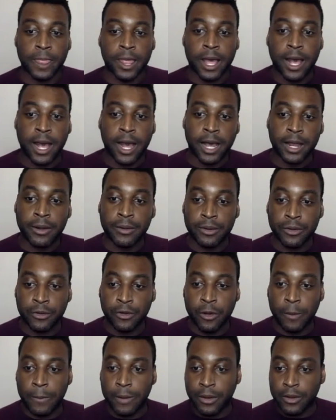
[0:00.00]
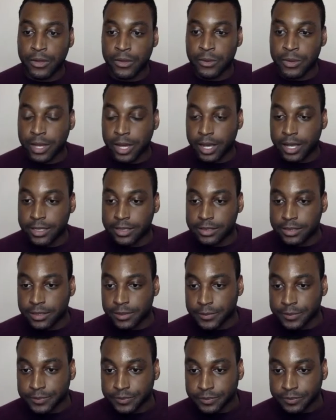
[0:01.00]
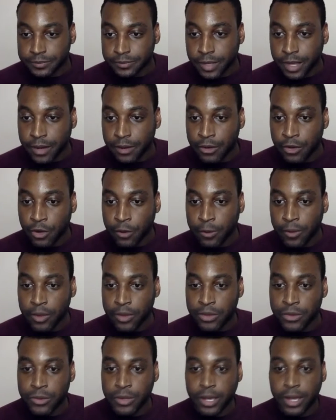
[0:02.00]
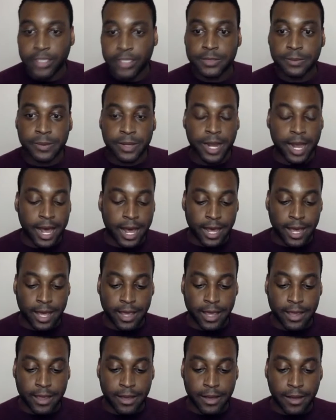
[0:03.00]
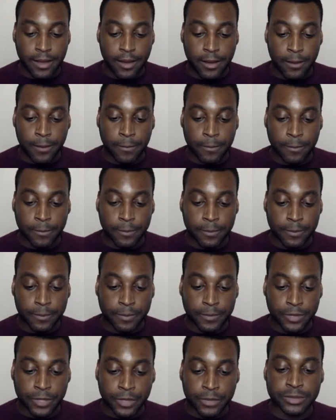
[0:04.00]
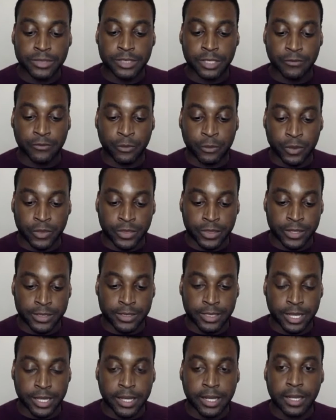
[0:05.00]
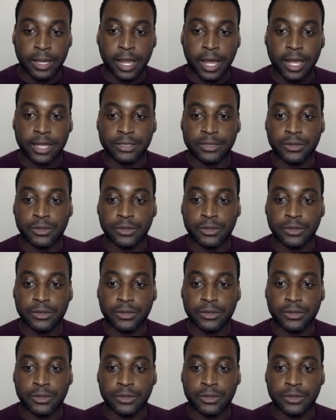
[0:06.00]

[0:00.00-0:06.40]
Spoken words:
I don't know about you guys. But I used to suffer with this like a lot.